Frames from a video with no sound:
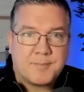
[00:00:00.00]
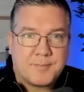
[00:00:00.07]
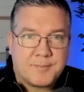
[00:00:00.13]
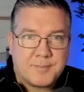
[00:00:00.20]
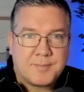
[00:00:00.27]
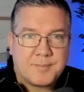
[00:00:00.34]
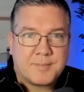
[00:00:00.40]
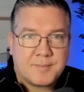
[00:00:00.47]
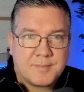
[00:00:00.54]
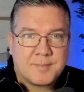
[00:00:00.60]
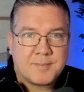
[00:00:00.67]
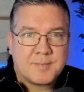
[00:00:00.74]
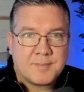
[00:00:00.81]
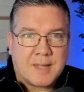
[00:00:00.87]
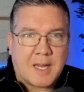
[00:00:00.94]
Um,
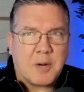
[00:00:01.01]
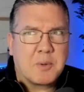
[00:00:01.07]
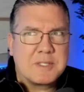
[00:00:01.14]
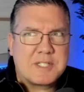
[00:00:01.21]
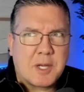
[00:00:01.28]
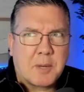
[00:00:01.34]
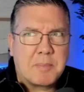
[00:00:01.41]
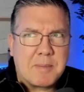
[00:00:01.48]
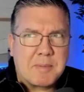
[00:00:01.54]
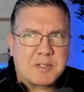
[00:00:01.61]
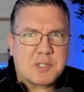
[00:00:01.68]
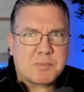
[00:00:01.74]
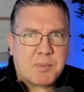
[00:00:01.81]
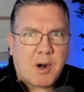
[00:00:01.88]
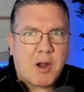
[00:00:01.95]
I always tell people a-
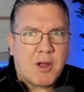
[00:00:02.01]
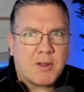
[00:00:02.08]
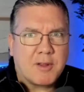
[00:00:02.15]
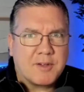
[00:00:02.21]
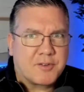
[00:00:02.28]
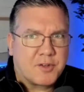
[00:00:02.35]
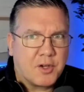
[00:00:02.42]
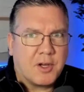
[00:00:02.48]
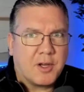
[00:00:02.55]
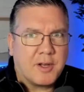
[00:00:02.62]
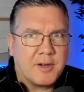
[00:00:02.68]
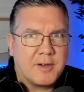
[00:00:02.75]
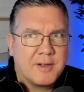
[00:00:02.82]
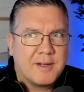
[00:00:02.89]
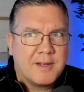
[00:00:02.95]
sprawl is
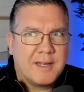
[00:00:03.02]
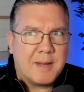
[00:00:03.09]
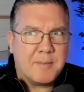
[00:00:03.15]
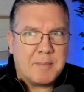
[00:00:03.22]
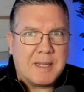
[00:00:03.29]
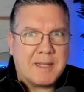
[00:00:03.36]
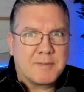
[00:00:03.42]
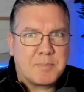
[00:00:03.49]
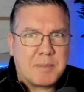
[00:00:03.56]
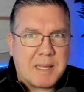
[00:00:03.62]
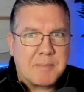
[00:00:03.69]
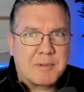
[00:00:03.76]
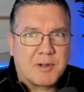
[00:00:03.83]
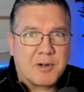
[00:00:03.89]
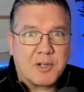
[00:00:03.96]
good. It means
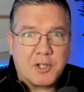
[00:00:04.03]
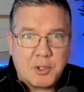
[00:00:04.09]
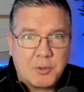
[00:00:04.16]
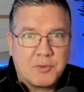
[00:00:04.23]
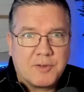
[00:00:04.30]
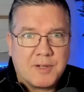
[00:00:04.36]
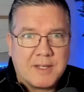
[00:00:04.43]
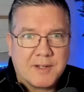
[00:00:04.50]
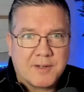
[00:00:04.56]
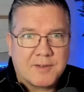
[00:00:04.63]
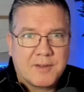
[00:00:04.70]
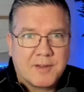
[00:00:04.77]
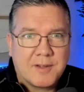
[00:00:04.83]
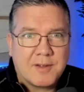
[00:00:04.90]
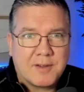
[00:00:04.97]
people are using this.
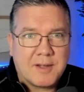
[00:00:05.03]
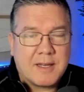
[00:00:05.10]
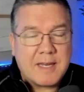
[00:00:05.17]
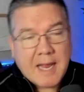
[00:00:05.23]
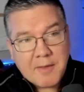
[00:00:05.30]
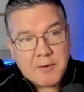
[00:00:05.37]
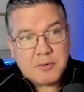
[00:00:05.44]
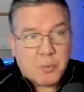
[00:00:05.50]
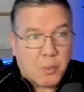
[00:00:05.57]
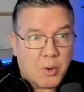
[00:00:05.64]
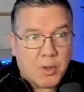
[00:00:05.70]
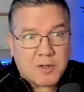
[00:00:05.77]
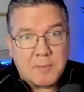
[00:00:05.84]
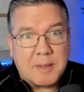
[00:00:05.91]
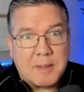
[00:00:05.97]
The, yeah, there's
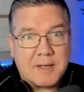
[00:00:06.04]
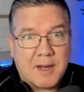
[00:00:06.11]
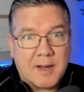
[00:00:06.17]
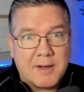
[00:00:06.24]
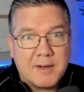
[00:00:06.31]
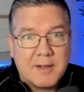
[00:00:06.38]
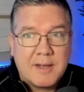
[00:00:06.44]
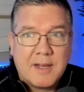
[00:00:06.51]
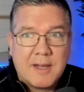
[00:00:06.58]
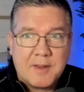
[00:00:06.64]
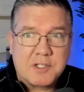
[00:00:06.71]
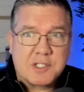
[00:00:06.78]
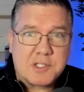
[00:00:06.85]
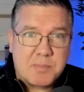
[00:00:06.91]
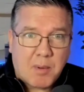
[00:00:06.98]
work to be done.
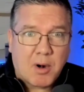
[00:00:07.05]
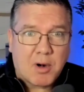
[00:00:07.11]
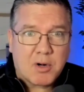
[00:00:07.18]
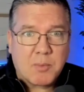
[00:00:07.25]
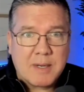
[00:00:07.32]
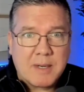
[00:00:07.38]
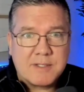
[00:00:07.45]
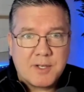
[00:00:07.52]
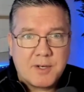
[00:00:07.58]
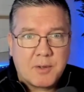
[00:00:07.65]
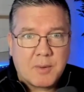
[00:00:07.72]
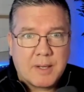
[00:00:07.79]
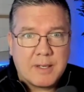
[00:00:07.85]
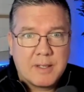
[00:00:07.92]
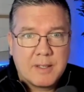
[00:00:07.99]
There's smarter ways to
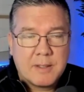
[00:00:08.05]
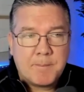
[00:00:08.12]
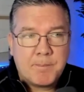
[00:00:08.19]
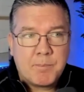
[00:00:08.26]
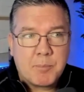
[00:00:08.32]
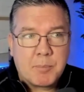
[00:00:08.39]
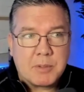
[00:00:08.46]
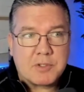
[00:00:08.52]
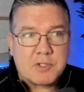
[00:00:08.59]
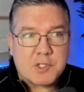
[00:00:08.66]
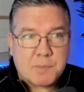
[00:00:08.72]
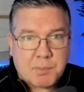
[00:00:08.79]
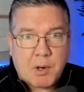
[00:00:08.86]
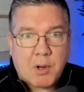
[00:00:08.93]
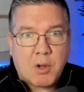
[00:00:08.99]
do it, but
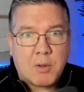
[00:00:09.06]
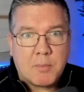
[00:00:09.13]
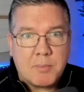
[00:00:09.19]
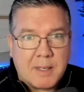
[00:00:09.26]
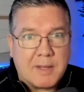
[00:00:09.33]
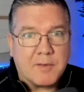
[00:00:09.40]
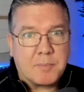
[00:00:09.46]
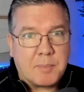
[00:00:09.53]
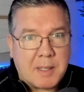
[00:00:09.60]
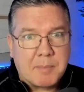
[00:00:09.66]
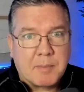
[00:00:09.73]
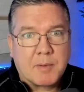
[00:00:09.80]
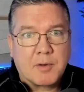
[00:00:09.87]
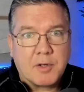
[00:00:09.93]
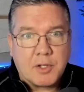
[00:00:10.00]
sprawl means
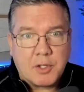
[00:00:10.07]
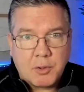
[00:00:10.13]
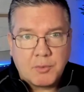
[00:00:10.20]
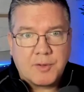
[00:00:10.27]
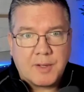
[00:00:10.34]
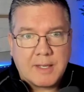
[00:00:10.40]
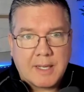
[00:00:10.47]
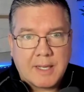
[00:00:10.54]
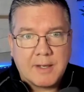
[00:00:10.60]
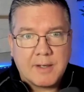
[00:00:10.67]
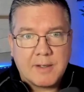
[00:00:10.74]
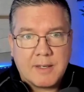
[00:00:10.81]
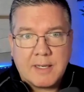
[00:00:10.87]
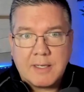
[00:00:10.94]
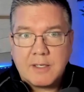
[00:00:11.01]
people are using it
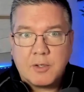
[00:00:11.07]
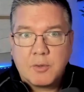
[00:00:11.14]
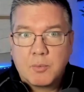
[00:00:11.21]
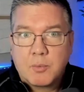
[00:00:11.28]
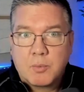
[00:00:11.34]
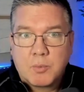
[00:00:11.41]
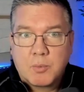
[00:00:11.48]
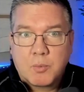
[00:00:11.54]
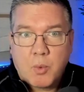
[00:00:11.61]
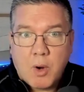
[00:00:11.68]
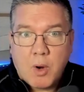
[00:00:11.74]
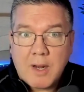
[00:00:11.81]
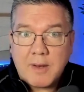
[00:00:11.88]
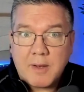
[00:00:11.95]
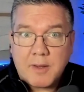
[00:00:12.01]
and you
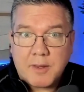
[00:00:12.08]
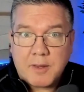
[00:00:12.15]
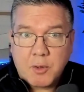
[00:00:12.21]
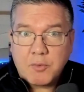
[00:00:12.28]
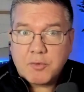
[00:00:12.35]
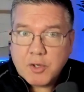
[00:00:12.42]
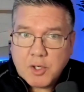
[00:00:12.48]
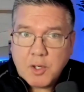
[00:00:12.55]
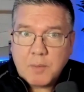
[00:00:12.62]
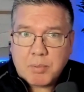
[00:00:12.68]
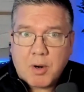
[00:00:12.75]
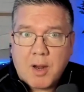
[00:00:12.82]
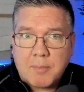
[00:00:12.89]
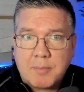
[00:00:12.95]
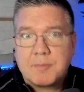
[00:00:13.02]
want those are good
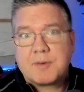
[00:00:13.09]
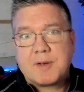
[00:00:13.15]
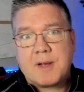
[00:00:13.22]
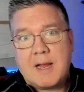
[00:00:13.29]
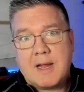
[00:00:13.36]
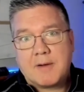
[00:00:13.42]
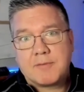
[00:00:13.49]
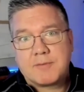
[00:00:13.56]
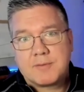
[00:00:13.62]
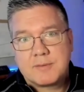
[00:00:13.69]
problems to have.